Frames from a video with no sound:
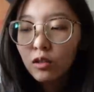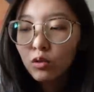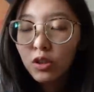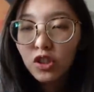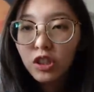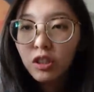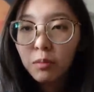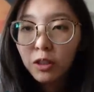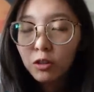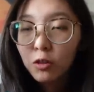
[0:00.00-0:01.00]
twitching her
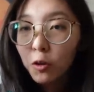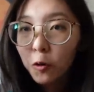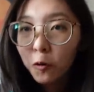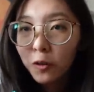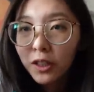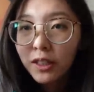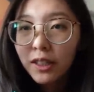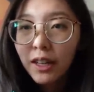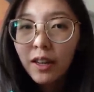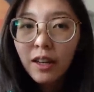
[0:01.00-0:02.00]
muscle
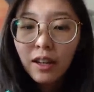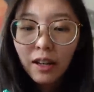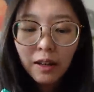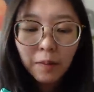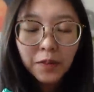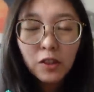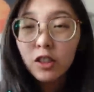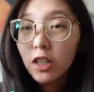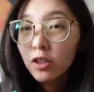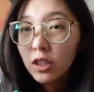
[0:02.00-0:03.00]
over.
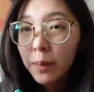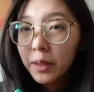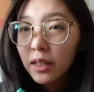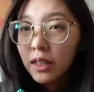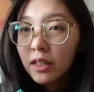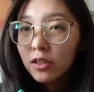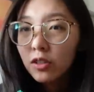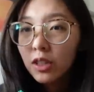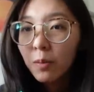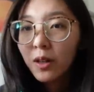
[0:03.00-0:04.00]
She stopped eating,
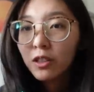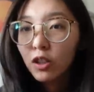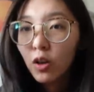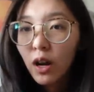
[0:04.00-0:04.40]
she stopped wanting to go